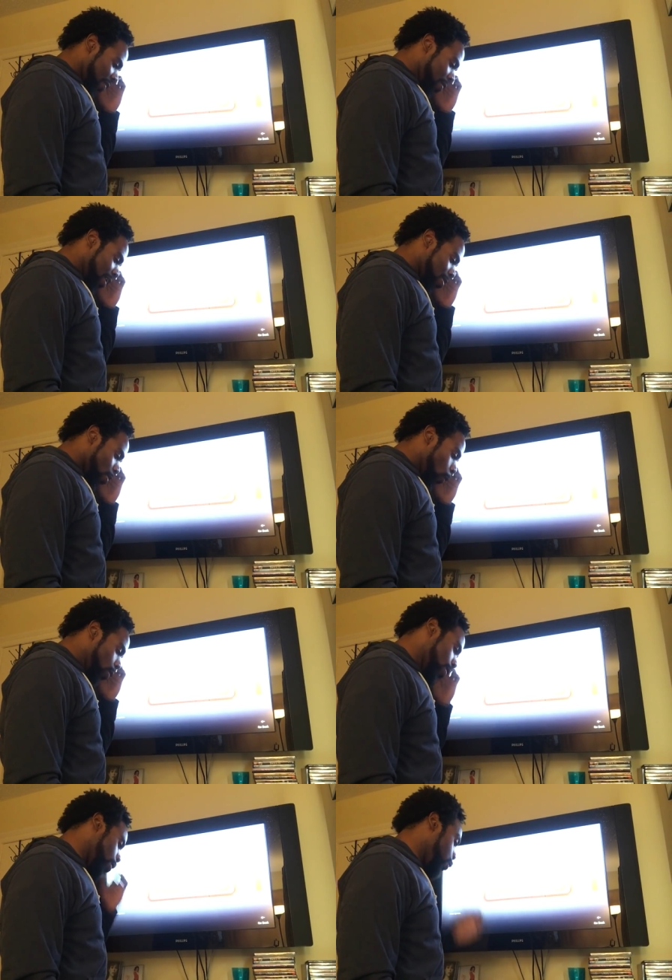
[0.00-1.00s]
Okay, so
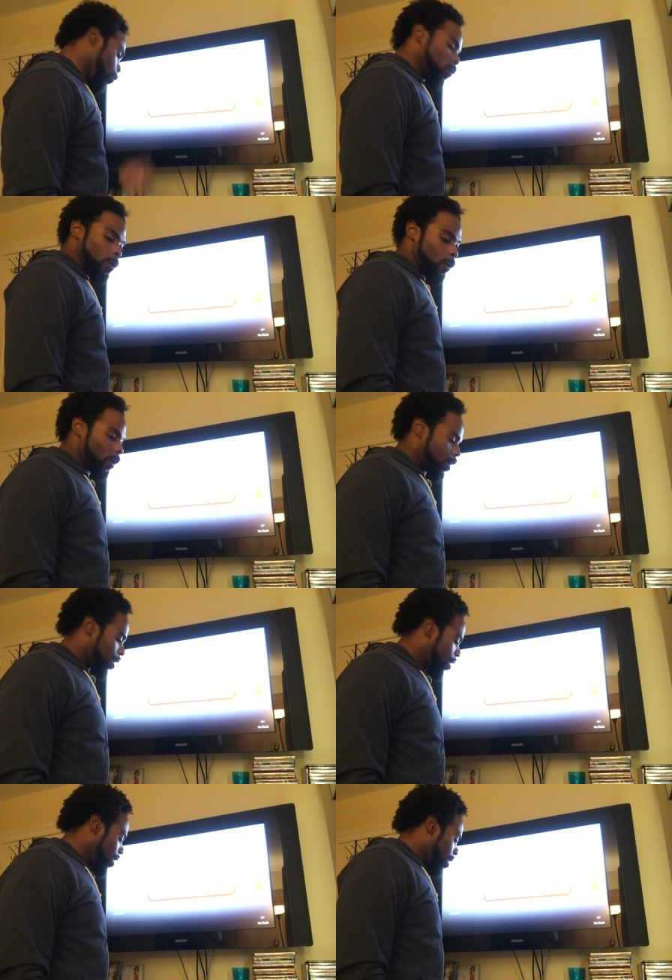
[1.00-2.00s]
we're gonna do
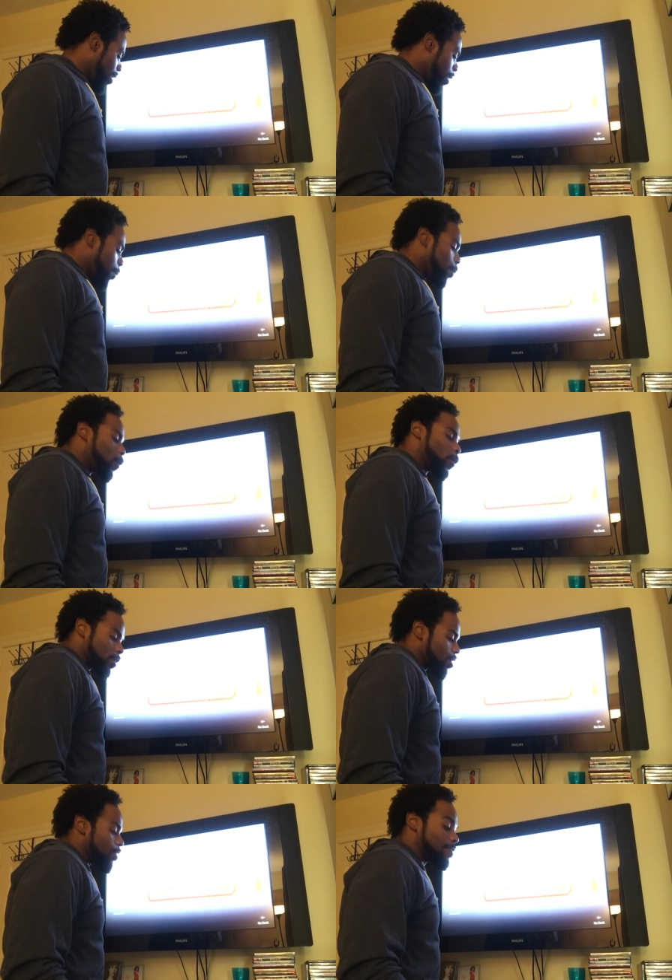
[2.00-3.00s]
more
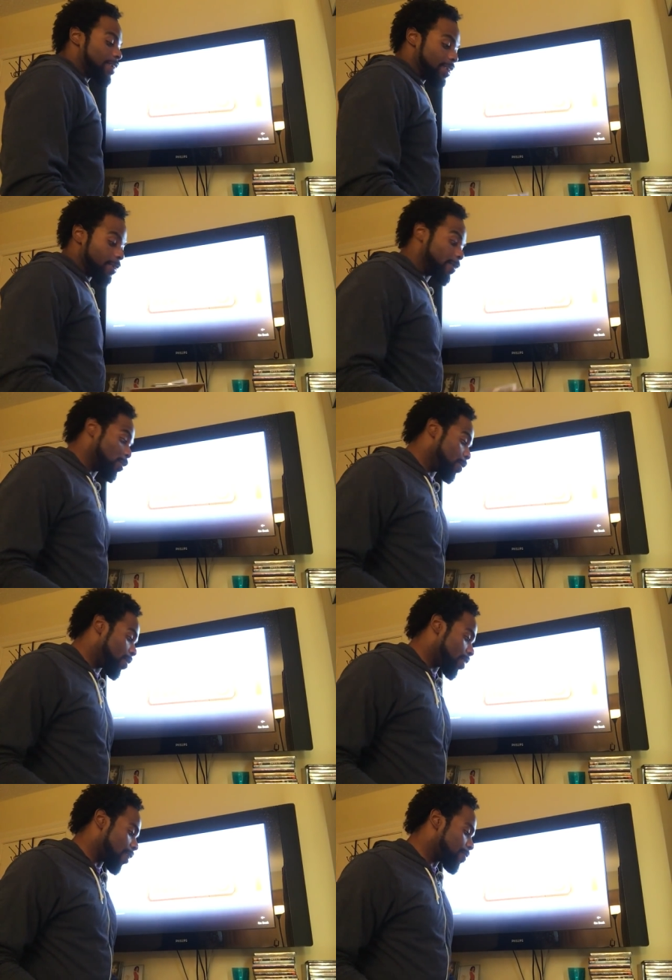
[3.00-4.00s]
Morissette videos
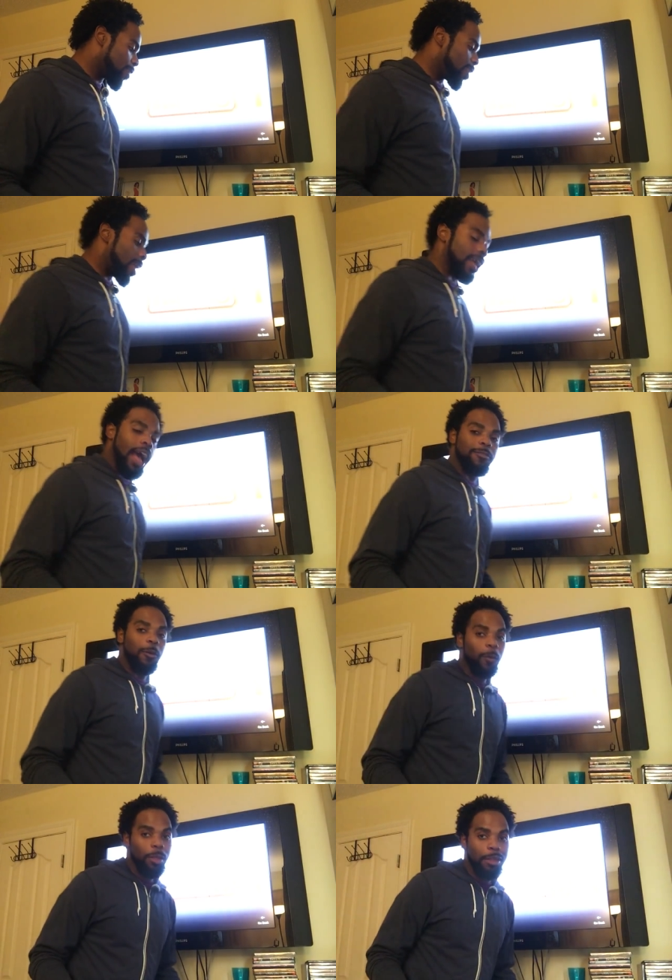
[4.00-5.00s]
because I feel like
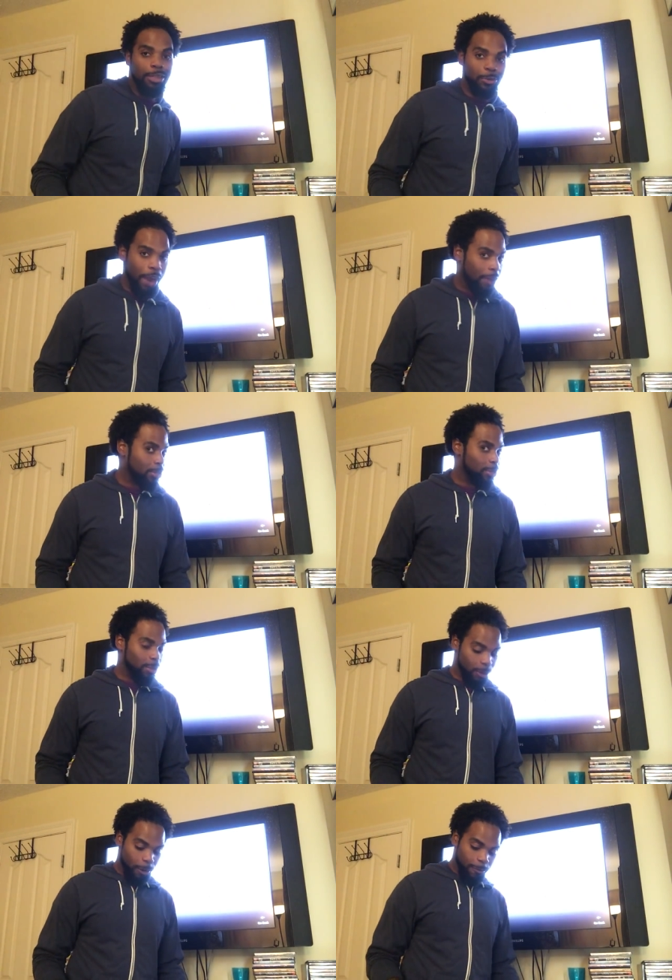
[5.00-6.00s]
I've only scratched
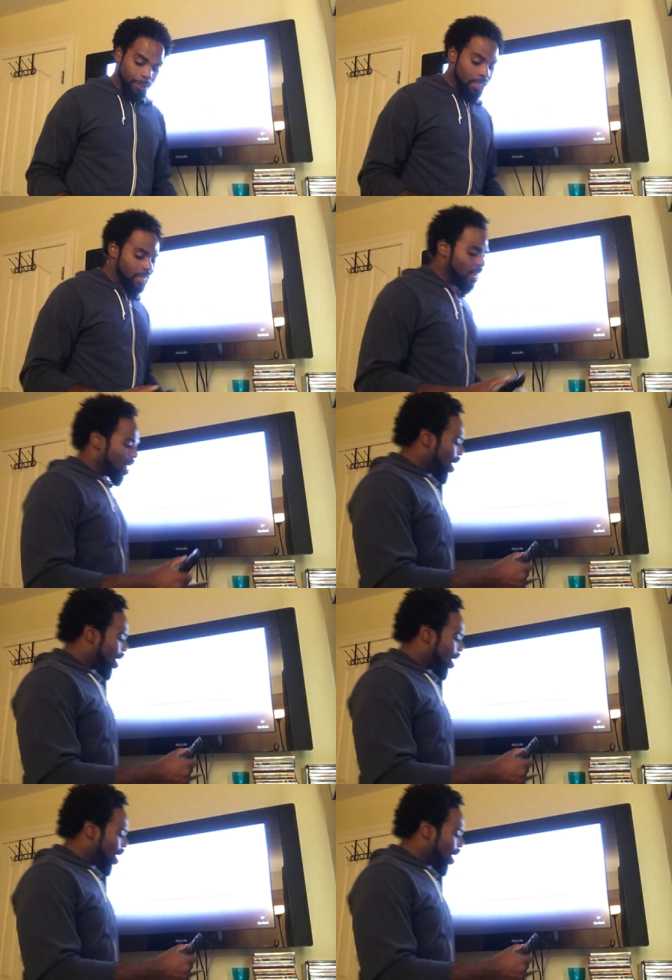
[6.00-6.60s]
the surface.